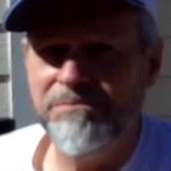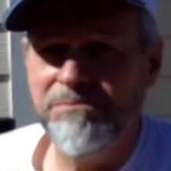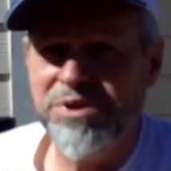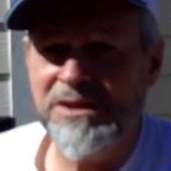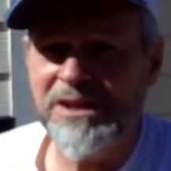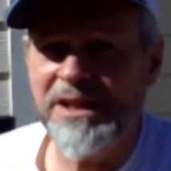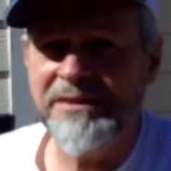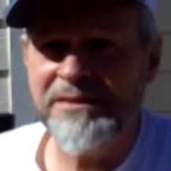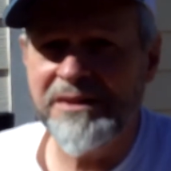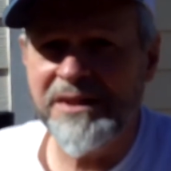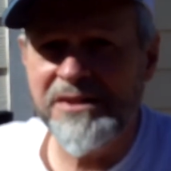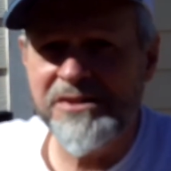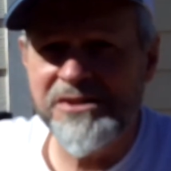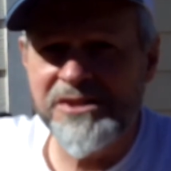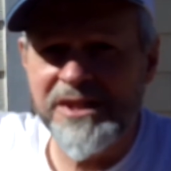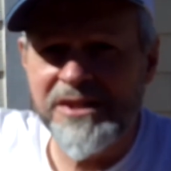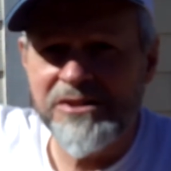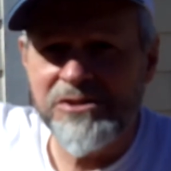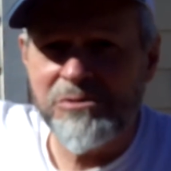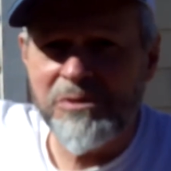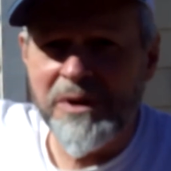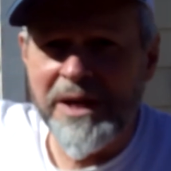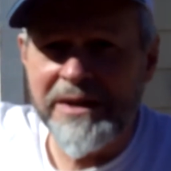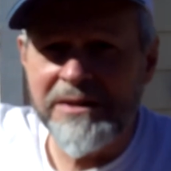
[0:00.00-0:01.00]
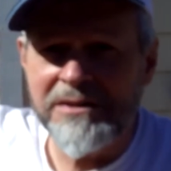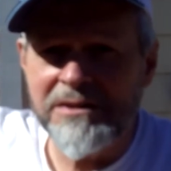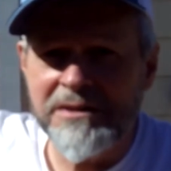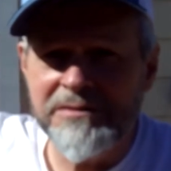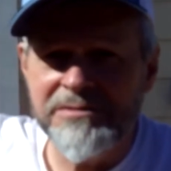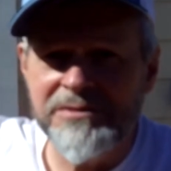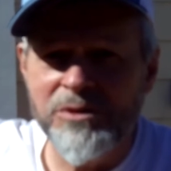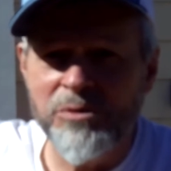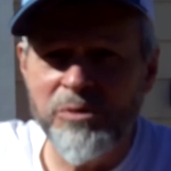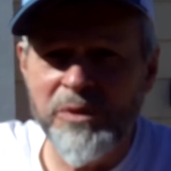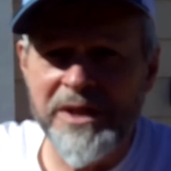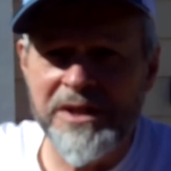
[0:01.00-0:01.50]
plug these things right
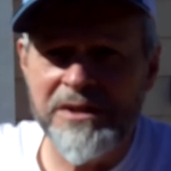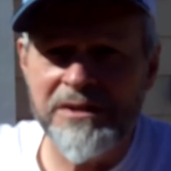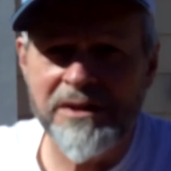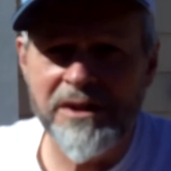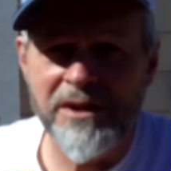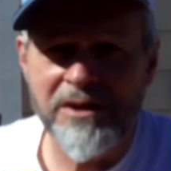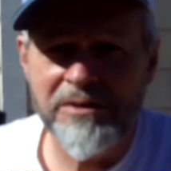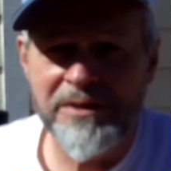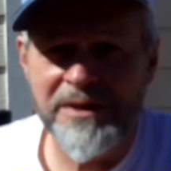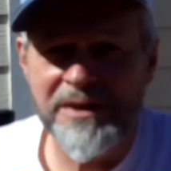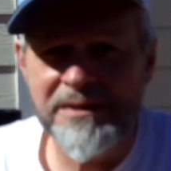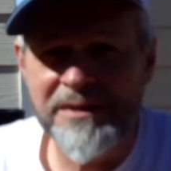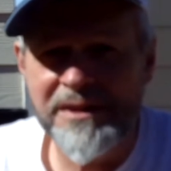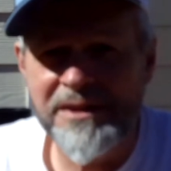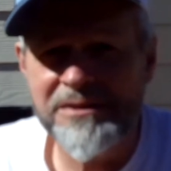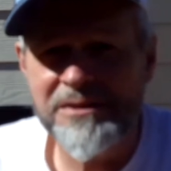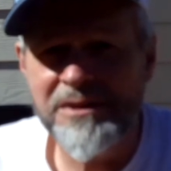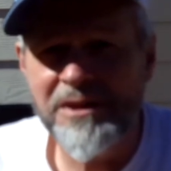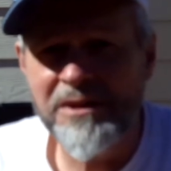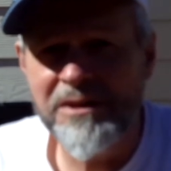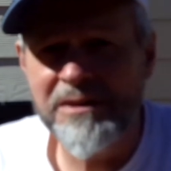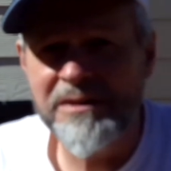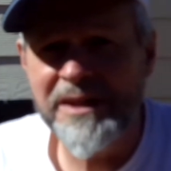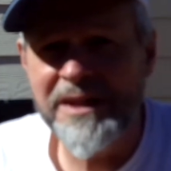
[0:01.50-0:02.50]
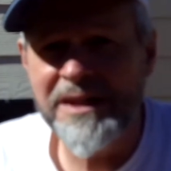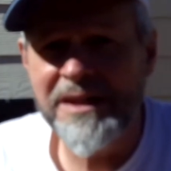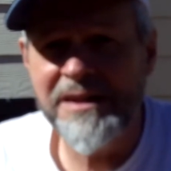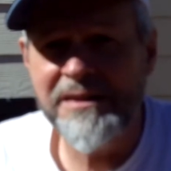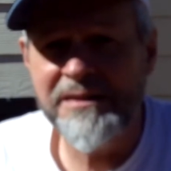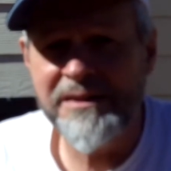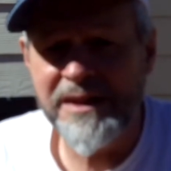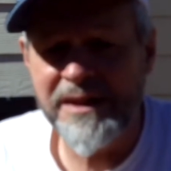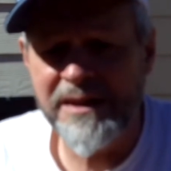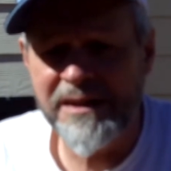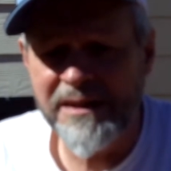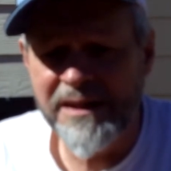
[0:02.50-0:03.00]
off the window, and it doesn't hurt
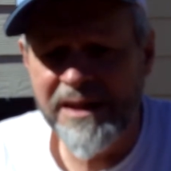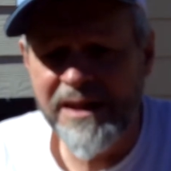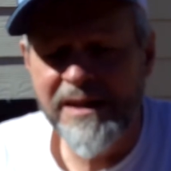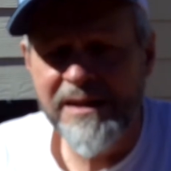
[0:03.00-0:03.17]
anything.